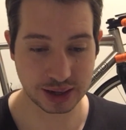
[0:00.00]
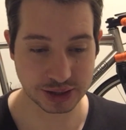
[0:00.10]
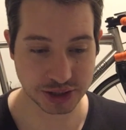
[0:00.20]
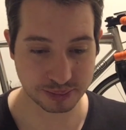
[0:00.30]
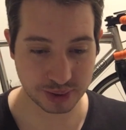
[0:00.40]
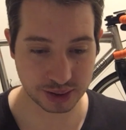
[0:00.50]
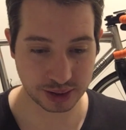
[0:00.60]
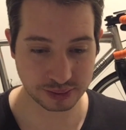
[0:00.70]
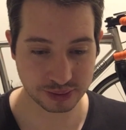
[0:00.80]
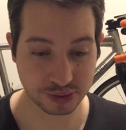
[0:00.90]

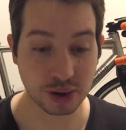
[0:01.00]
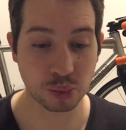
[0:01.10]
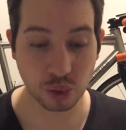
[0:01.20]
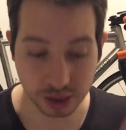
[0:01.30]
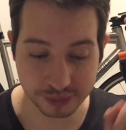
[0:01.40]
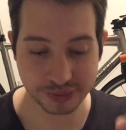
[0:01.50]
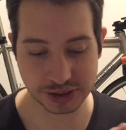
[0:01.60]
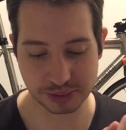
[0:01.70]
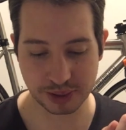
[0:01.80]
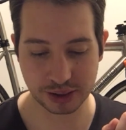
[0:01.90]
Shimano, sorry, 1 for
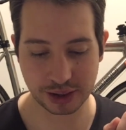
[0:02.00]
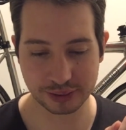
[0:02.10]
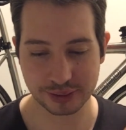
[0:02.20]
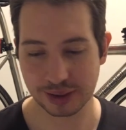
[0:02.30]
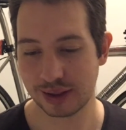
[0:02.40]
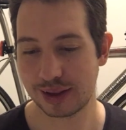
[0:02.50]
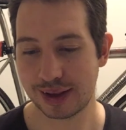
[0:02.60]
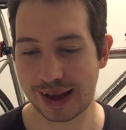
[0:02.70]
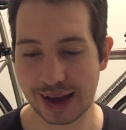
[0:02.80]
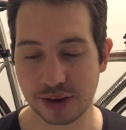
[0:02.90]
Shimano,
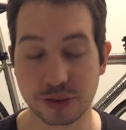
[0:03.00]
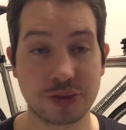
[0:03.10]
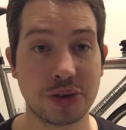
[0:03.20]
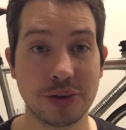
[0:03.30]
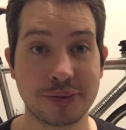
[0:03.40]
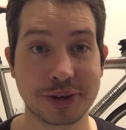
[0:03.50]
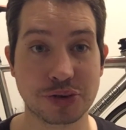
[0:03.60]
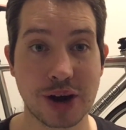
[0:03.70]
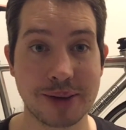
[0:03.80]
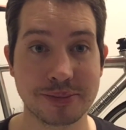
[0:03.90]
and 2 for
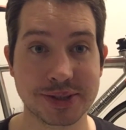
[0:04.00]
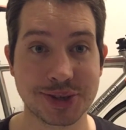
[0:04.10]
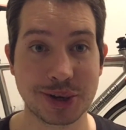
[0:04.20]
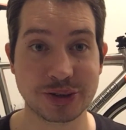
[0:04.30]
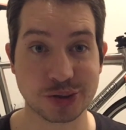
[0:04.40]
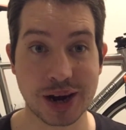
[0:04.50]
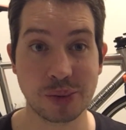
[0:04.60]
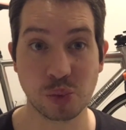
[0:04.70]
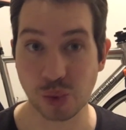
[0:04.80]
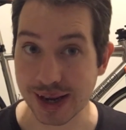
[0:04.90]
SRAM. So
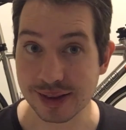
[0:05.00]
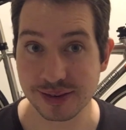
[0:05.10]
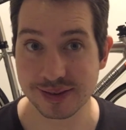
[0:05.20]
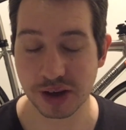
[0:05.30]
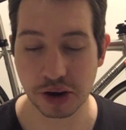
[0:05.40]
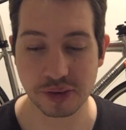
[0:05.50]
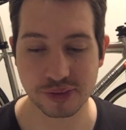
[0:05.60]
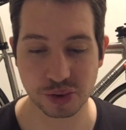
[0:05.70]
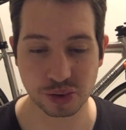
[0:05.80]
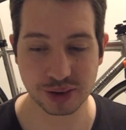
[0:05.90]
SRAM wins
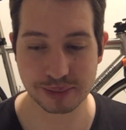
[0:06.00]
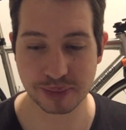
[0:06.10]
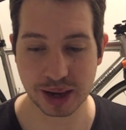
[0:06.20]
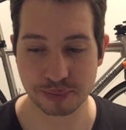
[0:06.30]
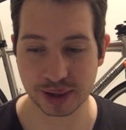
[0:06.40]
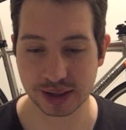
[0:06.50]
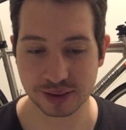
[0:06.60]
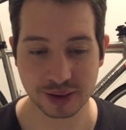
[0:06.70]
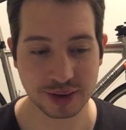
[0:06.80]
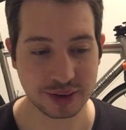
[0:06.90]
overall, in my
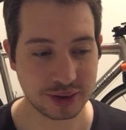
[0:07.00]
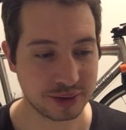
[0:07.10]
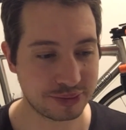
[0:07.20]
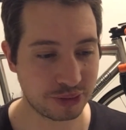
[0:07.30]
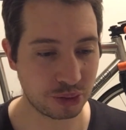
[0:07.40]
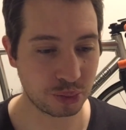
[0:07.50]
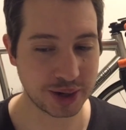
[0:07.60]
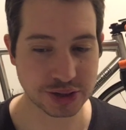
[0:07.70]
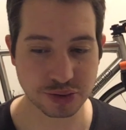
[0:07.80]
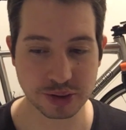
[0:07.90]
opinion, for
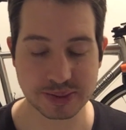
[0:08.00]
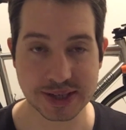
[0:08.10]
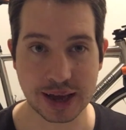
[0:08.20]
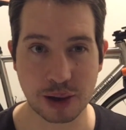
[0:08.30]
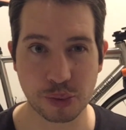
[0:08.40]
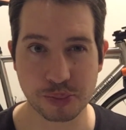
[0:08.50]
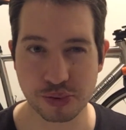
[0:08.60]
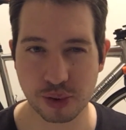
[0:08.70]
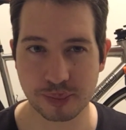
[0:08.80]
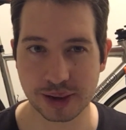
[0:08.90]
which Groupset I would
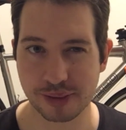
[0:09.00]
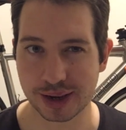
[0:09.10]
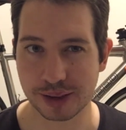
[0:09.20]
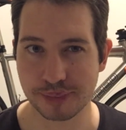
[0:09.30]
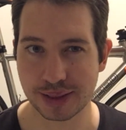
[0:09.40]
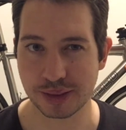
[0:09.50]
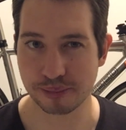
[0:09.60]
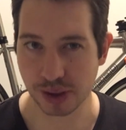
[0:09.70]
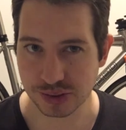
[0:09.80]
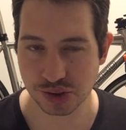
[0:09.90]
probably recommend the
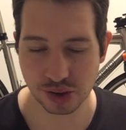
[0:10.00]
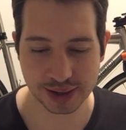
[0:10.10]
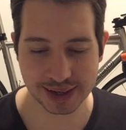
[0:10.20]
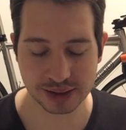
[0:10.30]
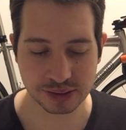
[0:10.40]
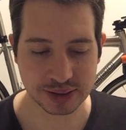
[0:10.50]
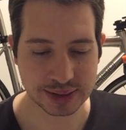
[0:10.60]
most right now.